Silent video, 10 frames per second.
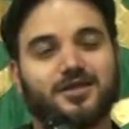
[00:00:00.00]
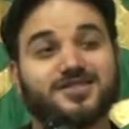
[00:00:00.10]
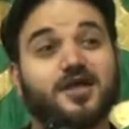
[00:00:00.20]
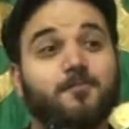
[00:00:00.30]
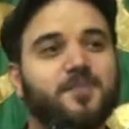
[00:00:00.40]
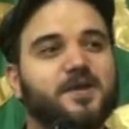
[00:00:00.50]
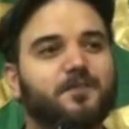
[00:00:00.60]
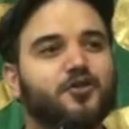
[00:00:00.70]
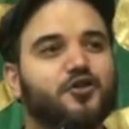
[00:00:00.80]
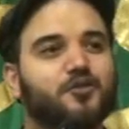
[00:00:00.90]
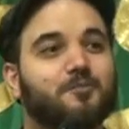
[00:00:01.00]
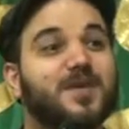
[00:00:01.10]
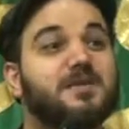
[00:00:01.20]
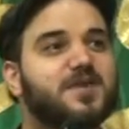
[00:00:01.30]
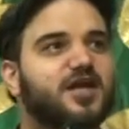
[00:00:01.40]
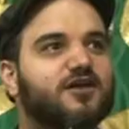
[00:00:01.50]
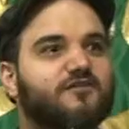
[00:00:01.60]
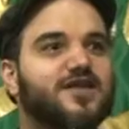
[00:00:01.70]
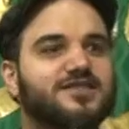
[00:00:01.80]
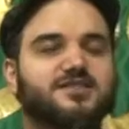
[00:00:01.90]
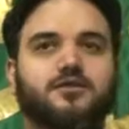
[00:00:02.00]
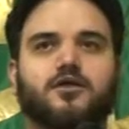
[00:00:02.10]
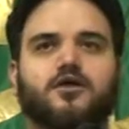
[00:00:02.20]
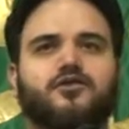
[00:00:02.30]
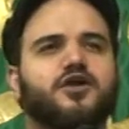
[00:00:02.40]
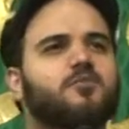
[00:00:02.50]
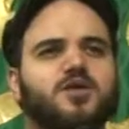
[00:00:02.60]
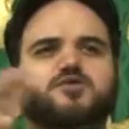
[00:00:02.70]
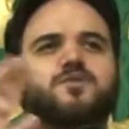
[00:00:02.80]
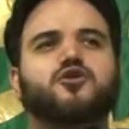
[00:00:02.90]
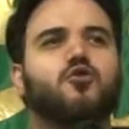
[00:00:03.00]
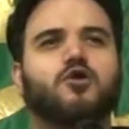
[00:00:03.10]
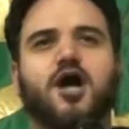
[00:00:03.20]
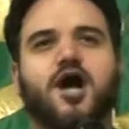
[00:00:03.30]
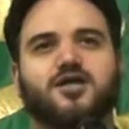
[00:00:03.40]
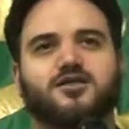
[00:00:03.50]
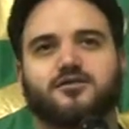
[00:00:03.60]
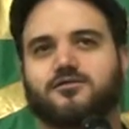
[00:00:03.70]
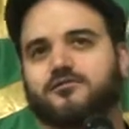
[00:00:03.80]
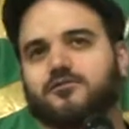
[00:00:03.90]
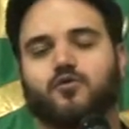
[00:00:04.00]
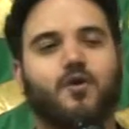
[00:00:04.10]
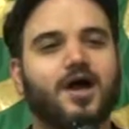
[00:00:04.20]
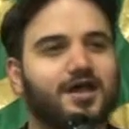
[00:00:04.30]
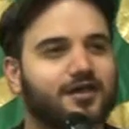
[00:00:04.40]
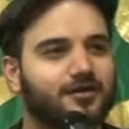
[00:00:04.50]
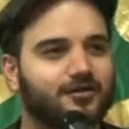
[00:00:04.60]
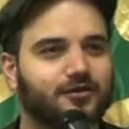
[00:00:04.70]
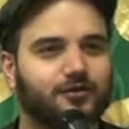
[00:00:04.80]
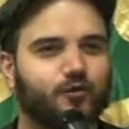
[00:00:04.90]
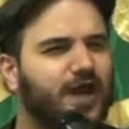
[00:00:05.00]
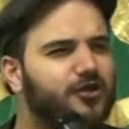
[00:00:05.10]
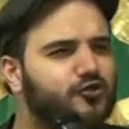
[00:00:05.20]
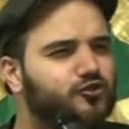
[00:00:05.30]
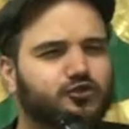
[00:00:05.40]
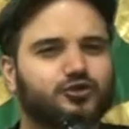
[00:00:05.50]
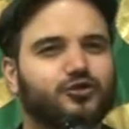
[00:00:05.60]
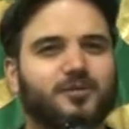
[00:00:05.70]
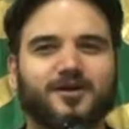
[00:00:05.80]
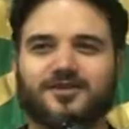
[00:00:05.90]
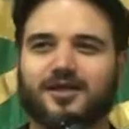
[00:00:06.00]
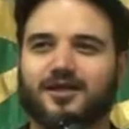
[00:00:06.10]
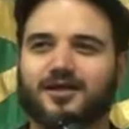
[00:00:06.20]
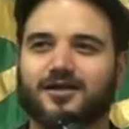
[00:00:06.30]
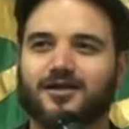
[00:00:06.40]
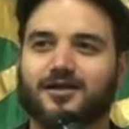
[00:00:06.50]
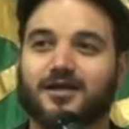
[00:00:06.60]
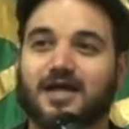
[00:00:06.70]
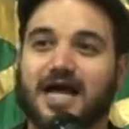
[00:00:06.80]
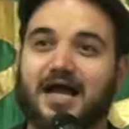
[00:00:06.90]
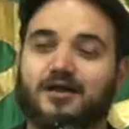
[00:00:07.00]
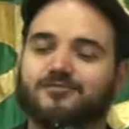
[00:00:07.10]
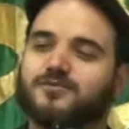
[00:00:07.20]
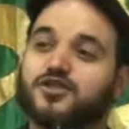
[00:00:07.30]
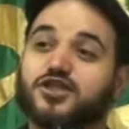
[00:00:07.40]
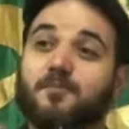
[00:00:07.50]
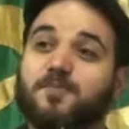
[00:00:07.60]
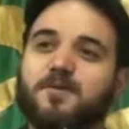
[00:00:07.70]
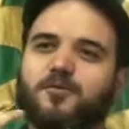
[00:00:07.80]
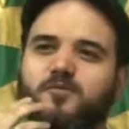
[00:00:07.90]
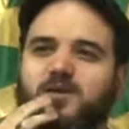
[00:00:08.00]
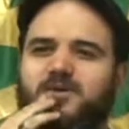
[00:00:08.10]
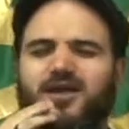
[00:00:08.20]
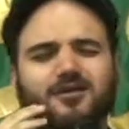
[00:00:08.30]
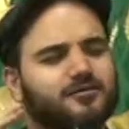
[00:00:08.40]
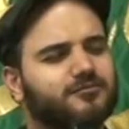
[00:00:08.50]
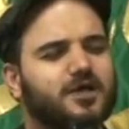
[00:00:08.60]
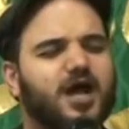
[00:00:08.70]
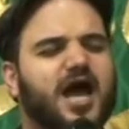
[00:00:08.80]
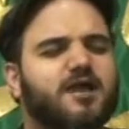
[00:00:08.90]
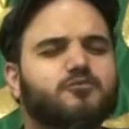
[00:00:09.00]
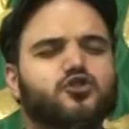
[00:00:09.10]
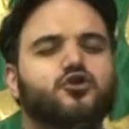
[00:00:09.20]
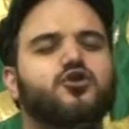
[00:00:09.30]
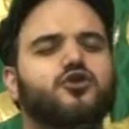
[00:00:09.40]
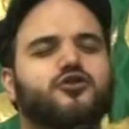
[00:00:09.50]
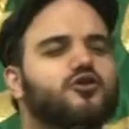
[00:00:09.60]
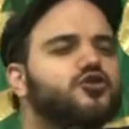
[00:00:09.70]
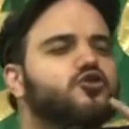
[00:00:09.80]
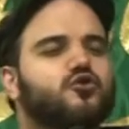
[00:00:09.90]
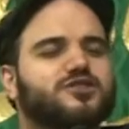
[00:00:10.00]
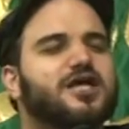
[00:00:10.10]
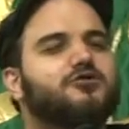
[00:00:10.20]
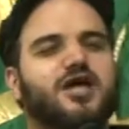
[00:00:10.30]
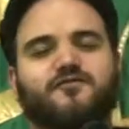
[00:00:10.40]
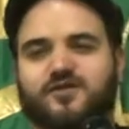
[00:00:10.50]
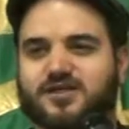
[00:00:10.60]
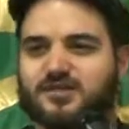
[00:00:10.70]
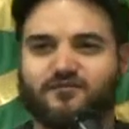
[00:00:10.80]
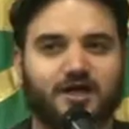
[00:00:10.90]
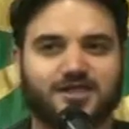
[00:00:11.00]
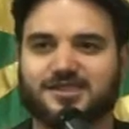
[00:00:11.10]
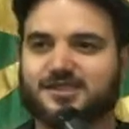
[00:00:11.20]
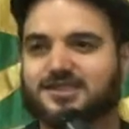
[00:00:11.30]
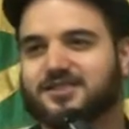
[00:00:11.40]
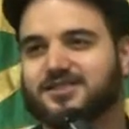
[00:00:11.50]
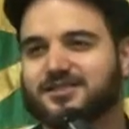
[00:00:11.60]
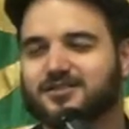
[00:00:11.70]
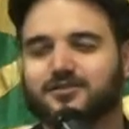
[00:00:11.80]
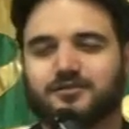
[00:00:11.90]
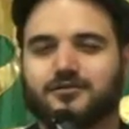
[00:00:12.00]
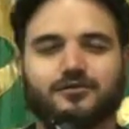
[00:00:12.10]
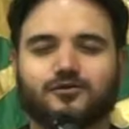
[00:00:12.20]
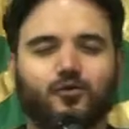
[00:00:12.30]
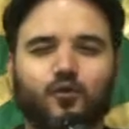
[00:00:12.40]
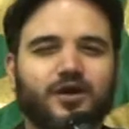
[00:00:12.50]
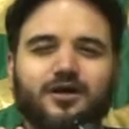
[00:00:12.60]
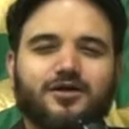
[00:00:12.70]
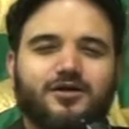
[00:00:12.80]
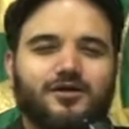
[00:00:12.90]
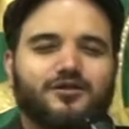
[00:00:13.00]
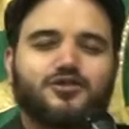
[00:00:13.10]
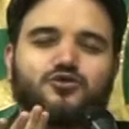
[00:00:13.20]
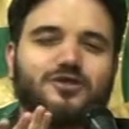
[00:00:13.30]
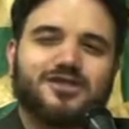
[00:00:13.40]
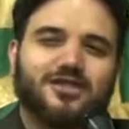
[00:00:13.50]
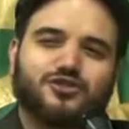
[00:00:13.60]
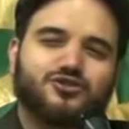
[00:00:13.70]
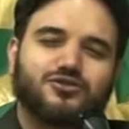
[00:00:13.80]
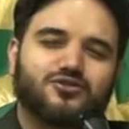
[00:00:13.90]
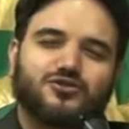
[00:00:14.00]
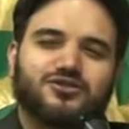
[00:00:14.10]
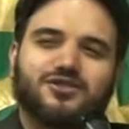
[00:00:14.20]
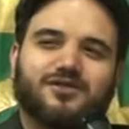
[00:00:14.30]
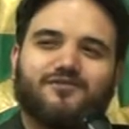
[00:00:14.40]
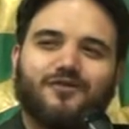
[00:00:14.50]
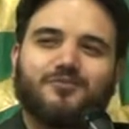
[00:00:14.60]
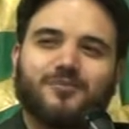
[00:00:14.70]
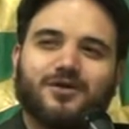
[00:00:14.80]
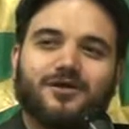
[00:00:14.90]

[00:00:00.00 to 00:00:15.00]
Some people may be convinced there must be no God. Why? Why are you so sure about that? Some people may be like, I am sure there is no sound evidence of God's existence. Where did you get that certainty from?